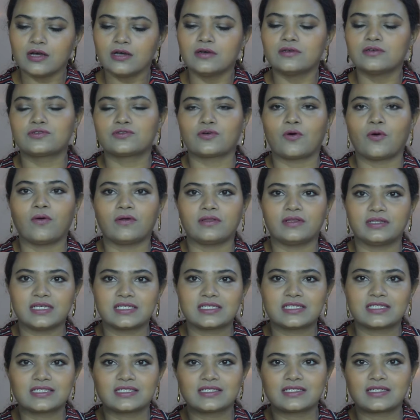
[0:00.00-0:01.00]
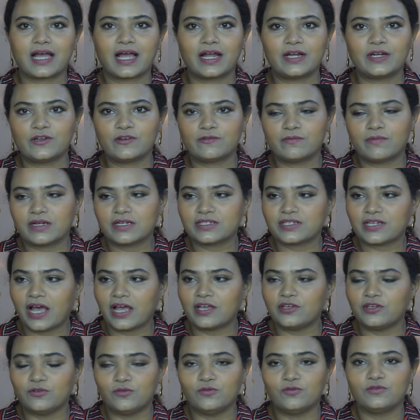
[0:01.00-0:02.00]
So this is the kind of brush I
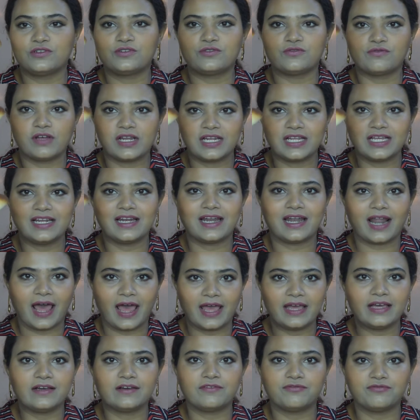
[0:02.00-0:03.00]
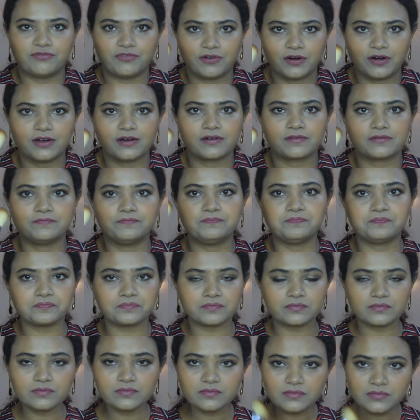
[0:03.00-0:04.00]
usually like for
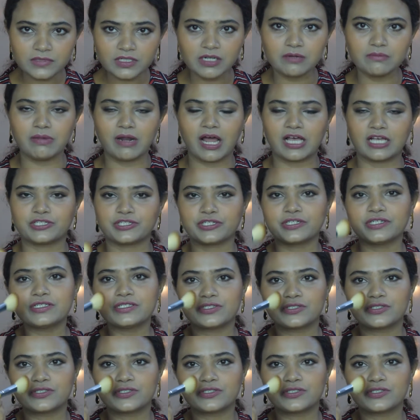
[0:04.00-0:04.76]
blushes.